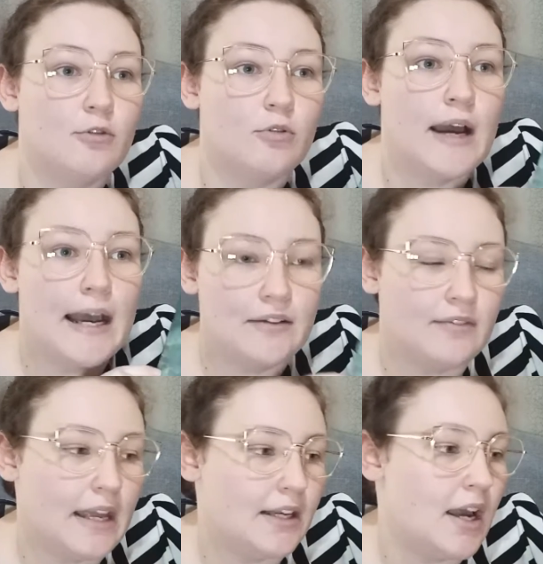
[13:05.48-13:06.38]
for
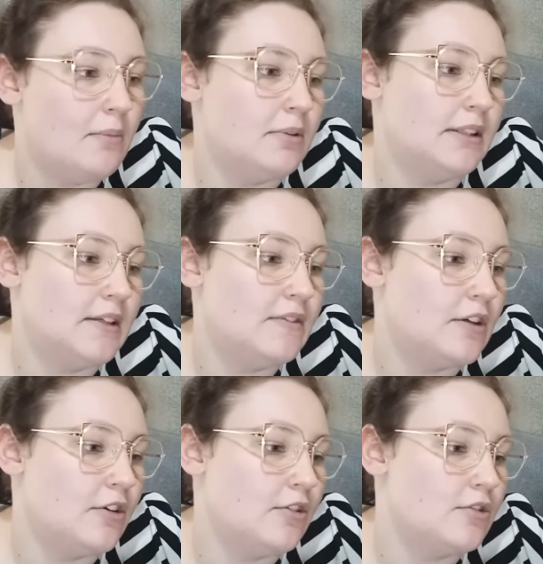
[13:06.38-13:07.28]
Advent. I believe
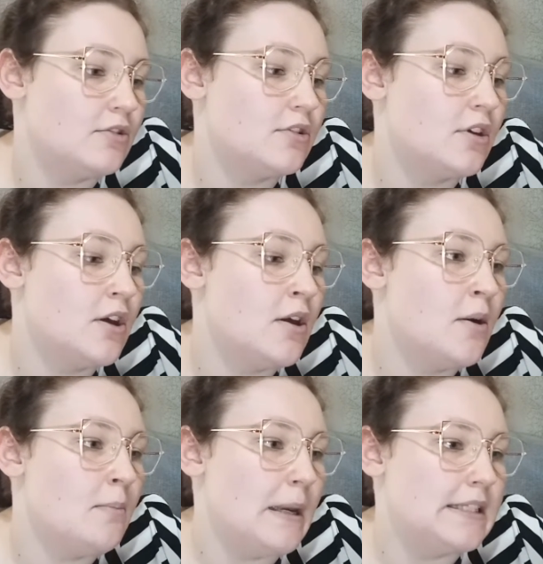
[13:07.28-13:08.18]
it goes
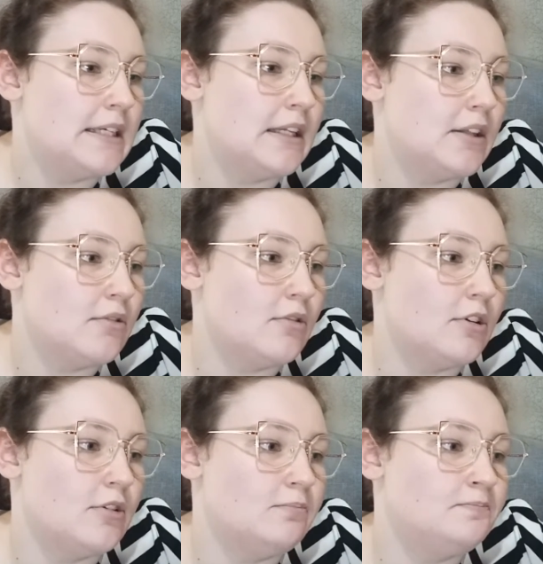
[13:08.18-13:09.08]
basically
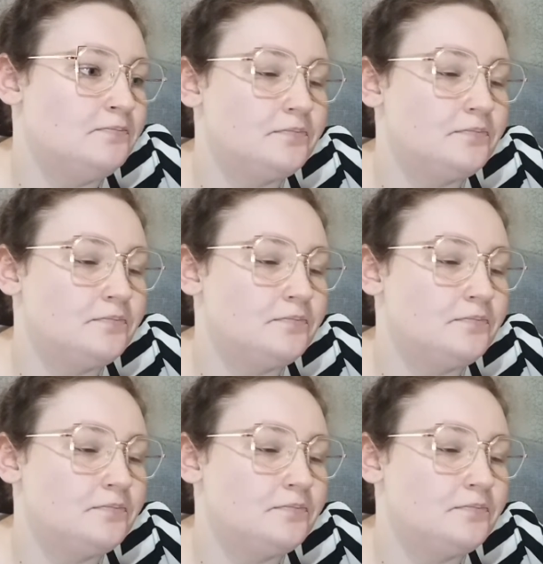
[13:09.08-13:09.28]
through